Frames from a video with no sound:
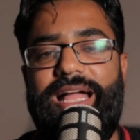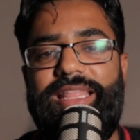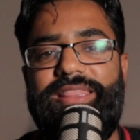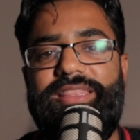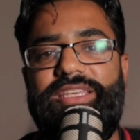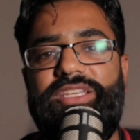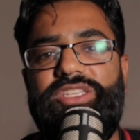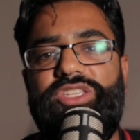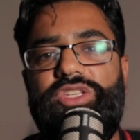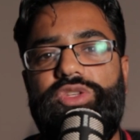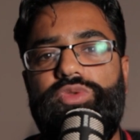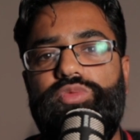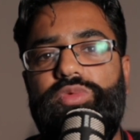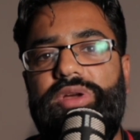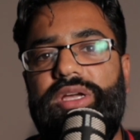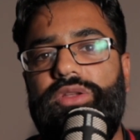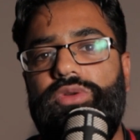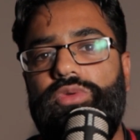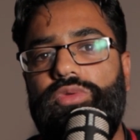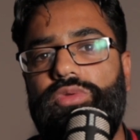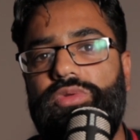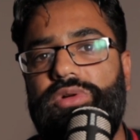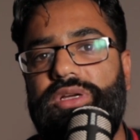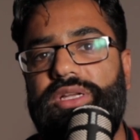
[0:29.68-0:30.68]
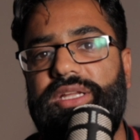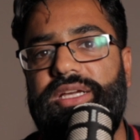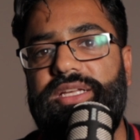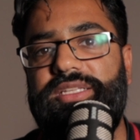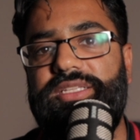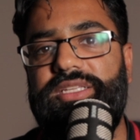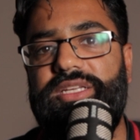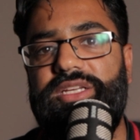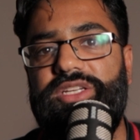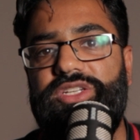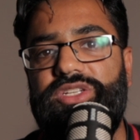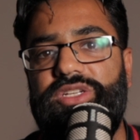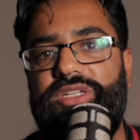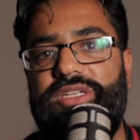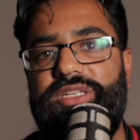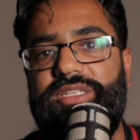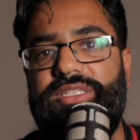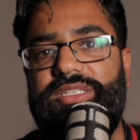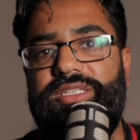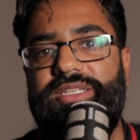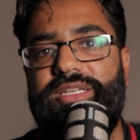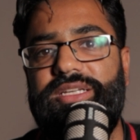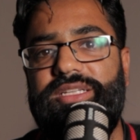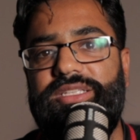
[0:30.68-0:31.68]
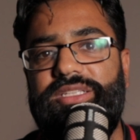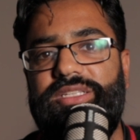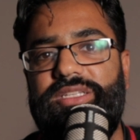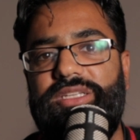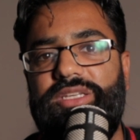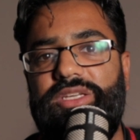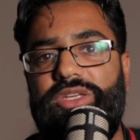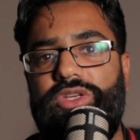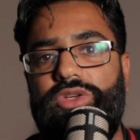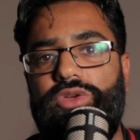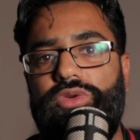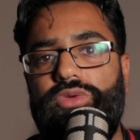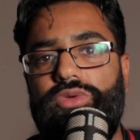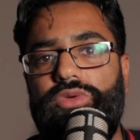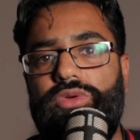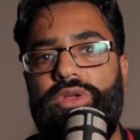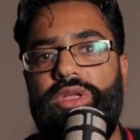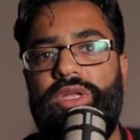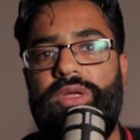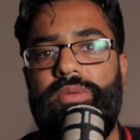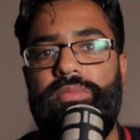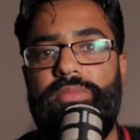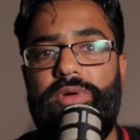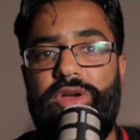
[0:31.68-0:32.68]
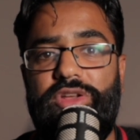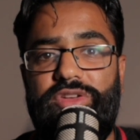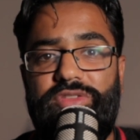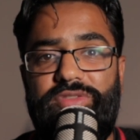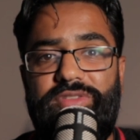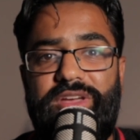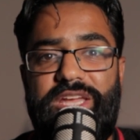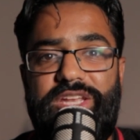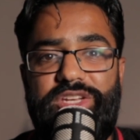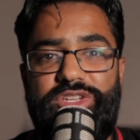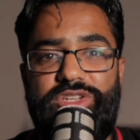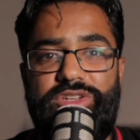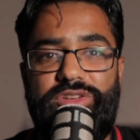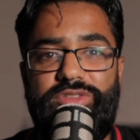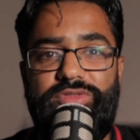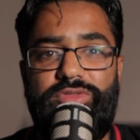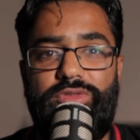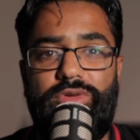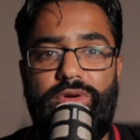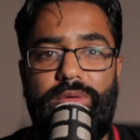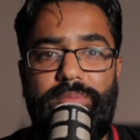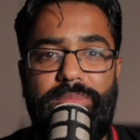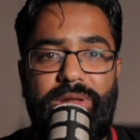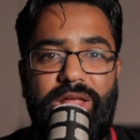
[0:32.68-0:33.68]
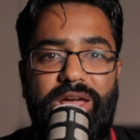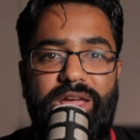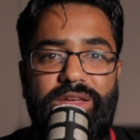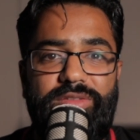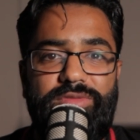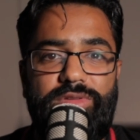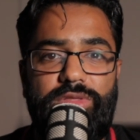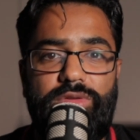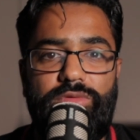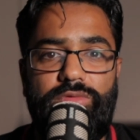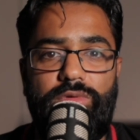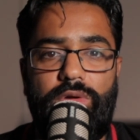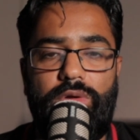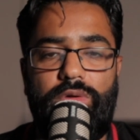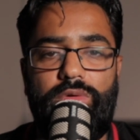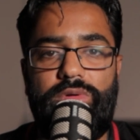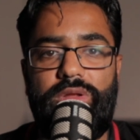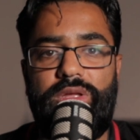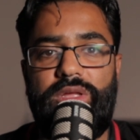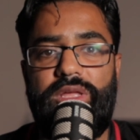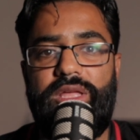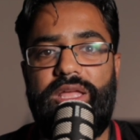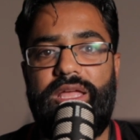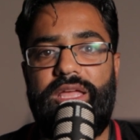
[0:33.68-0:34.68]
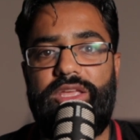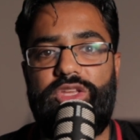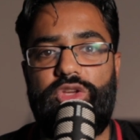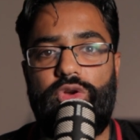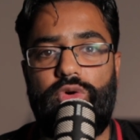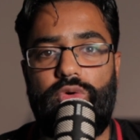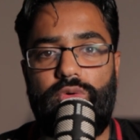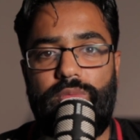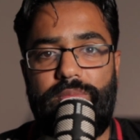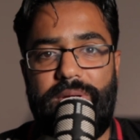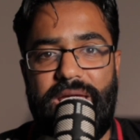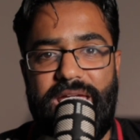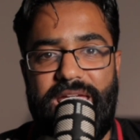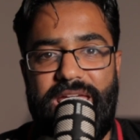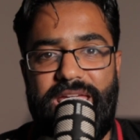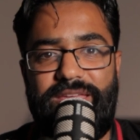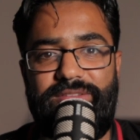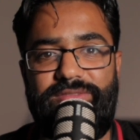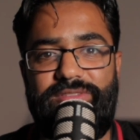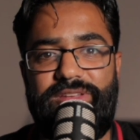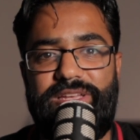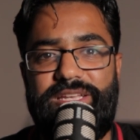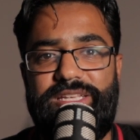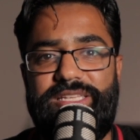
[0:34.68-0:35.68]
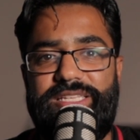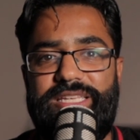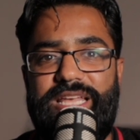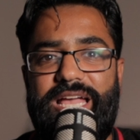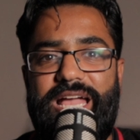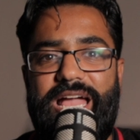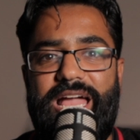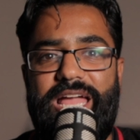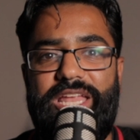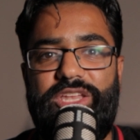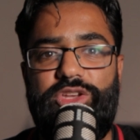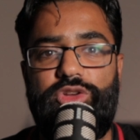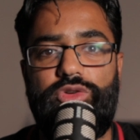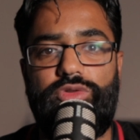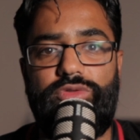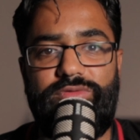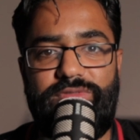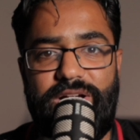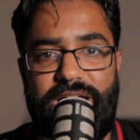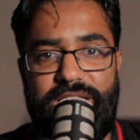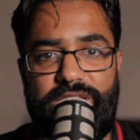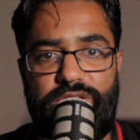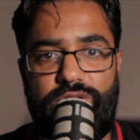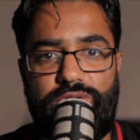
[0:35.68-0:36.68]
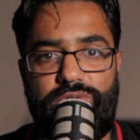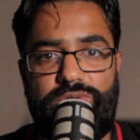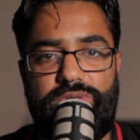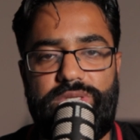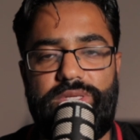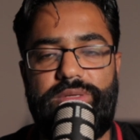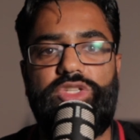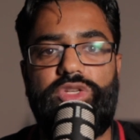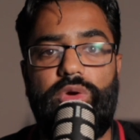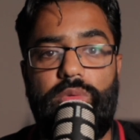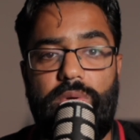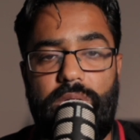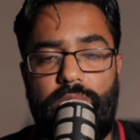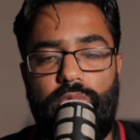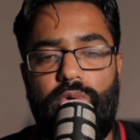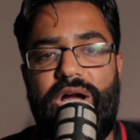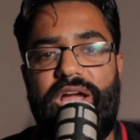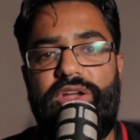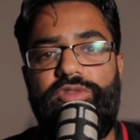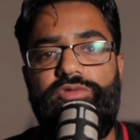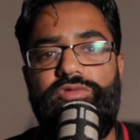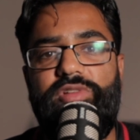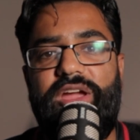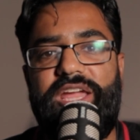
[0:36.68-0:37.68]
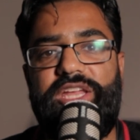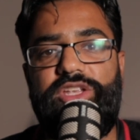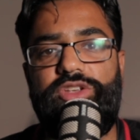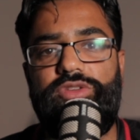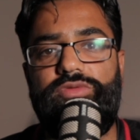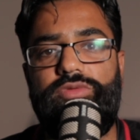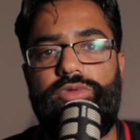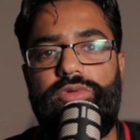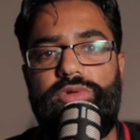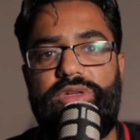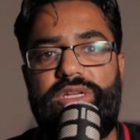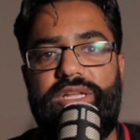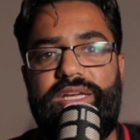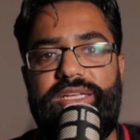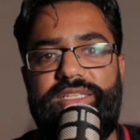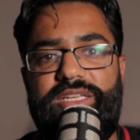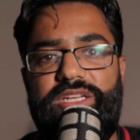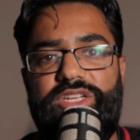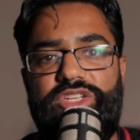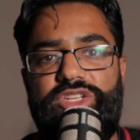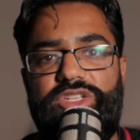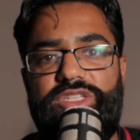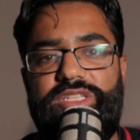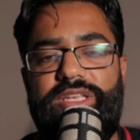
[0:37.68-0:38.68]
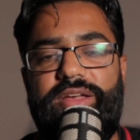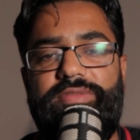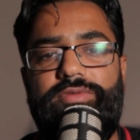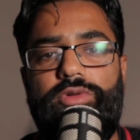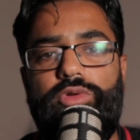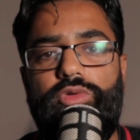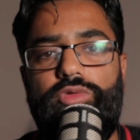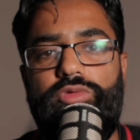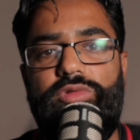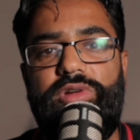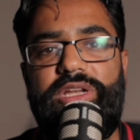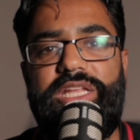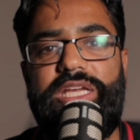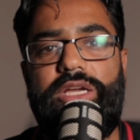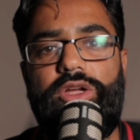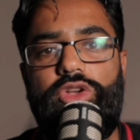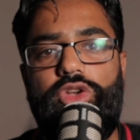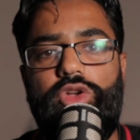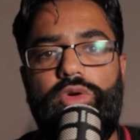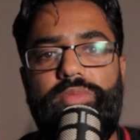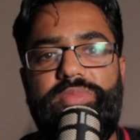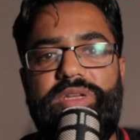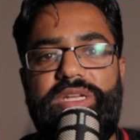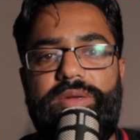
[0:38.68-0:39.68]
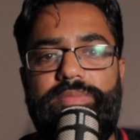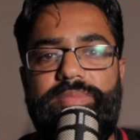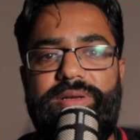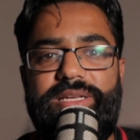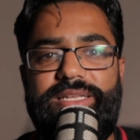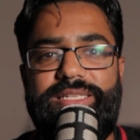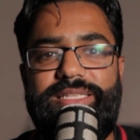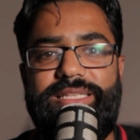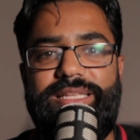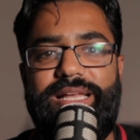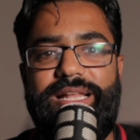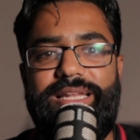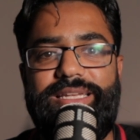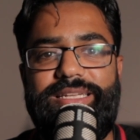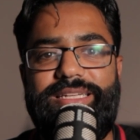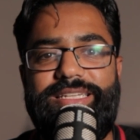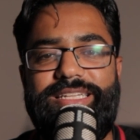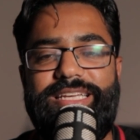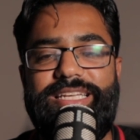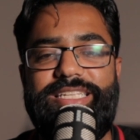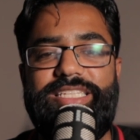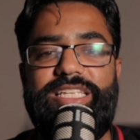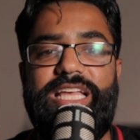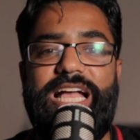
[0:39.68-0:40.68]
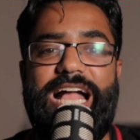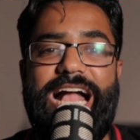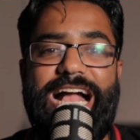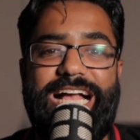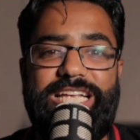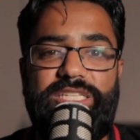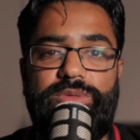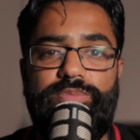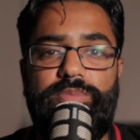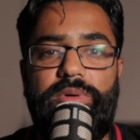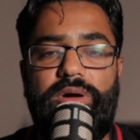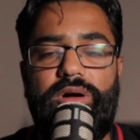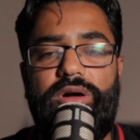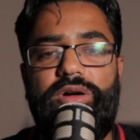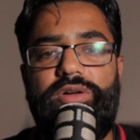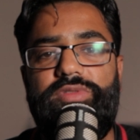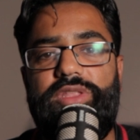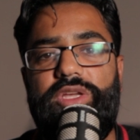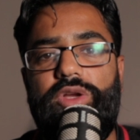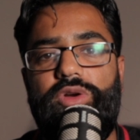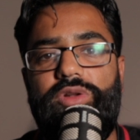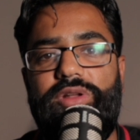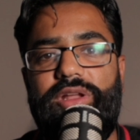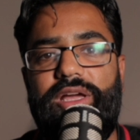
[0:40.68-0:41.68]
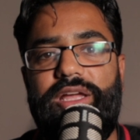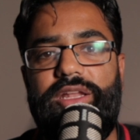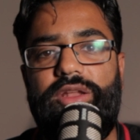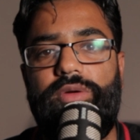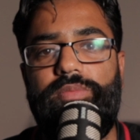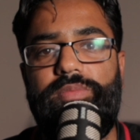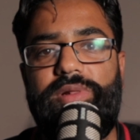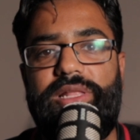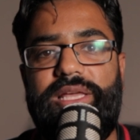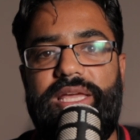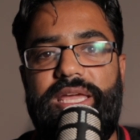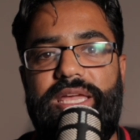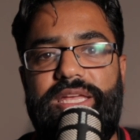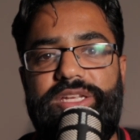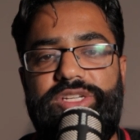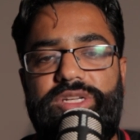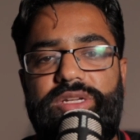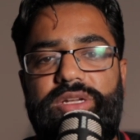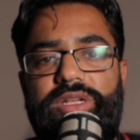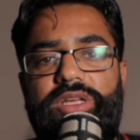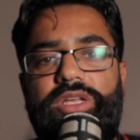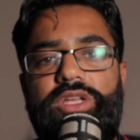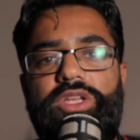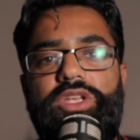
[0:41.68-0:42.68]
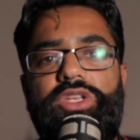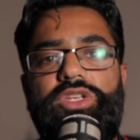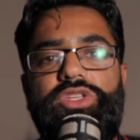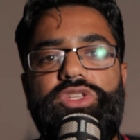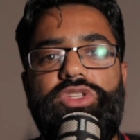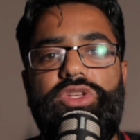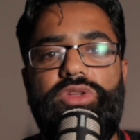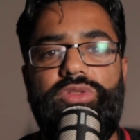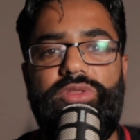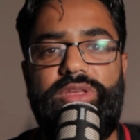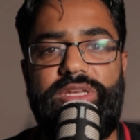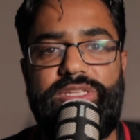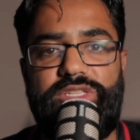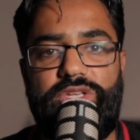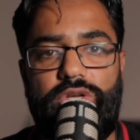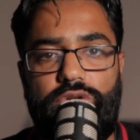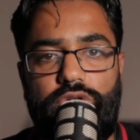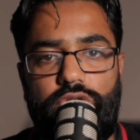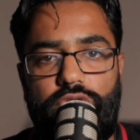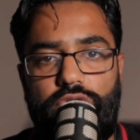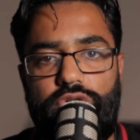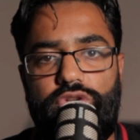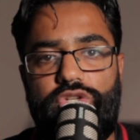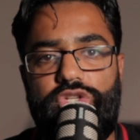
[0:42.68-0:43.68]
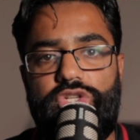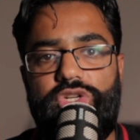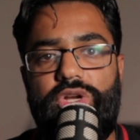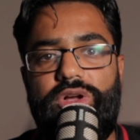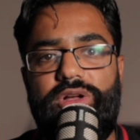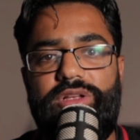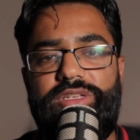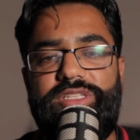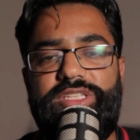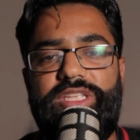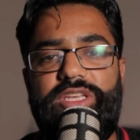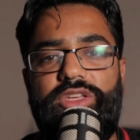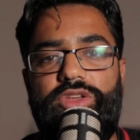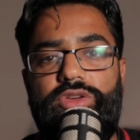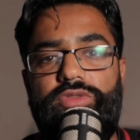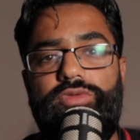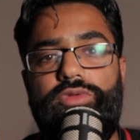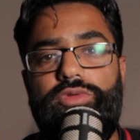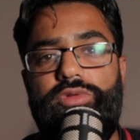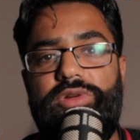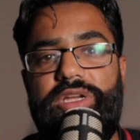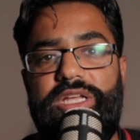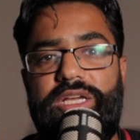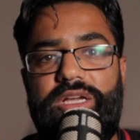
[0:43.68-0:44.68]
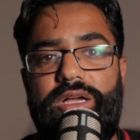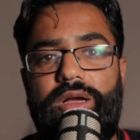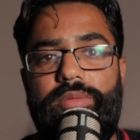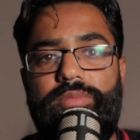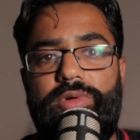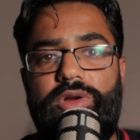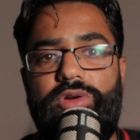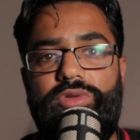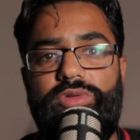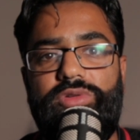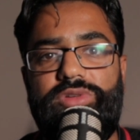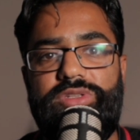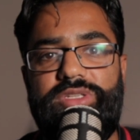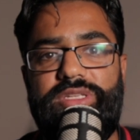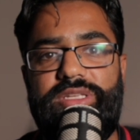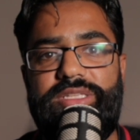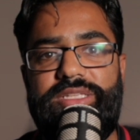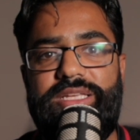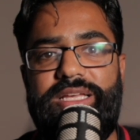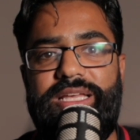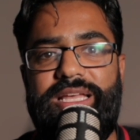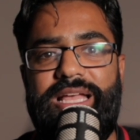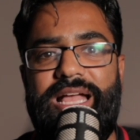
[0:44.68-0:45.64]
And this is where an organization is testing your motivation for applying for the role, your behaviors, and your values. So a wide range of organizations have already adopted personality tests as part of the online application. So there's a good chance that you've already come across this.